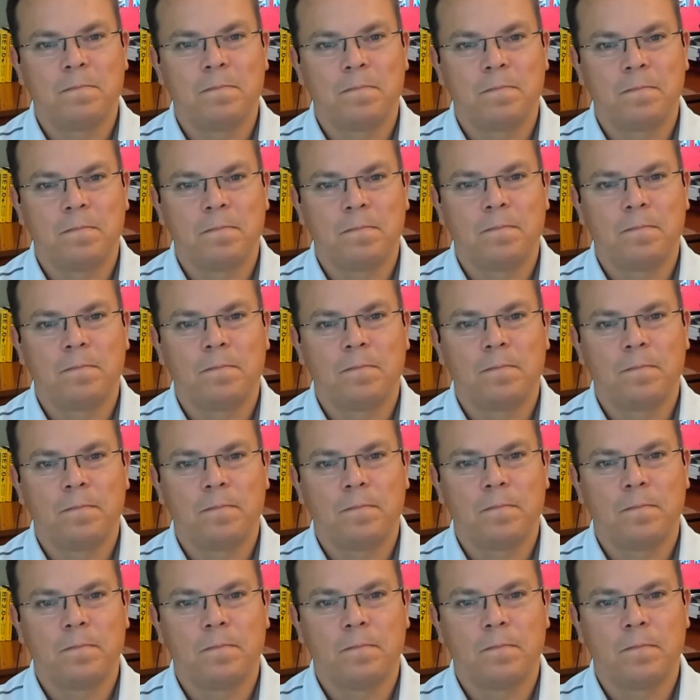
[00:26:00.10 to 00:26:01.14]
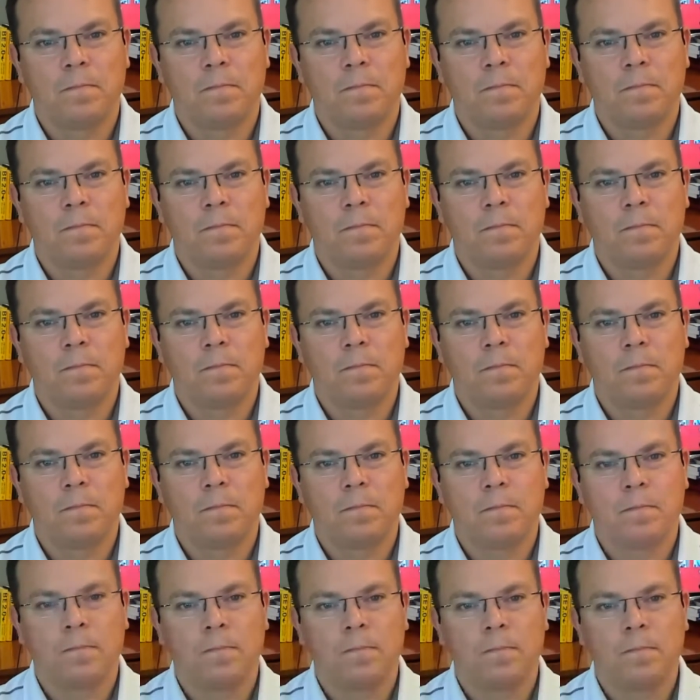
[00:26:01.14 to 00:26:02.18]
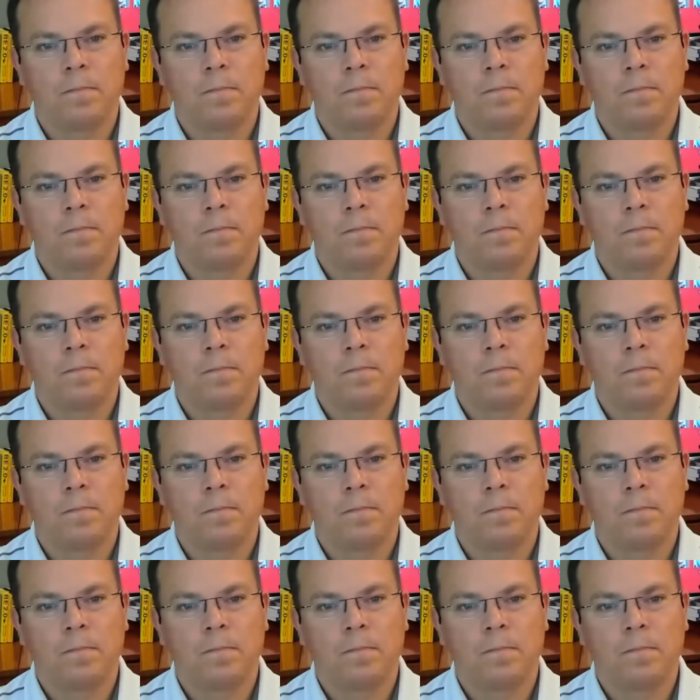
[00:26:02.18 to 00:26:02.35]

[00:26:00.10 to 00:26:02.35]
[no speech]